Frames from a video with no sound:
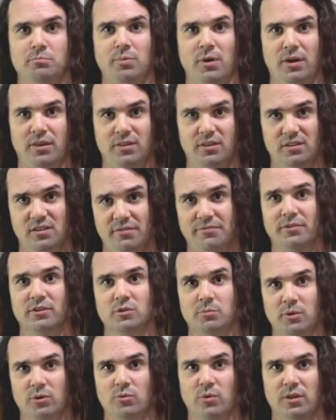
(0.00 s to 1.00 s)
uh, the
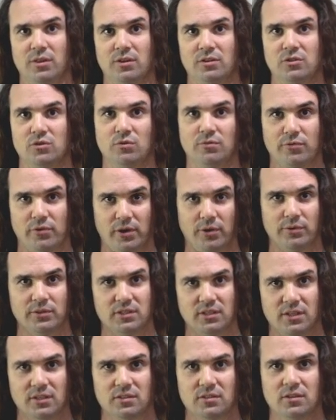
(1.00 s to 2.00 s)
difference between the two
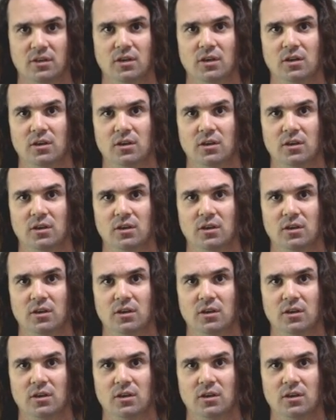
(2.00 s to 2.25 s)
frequencies,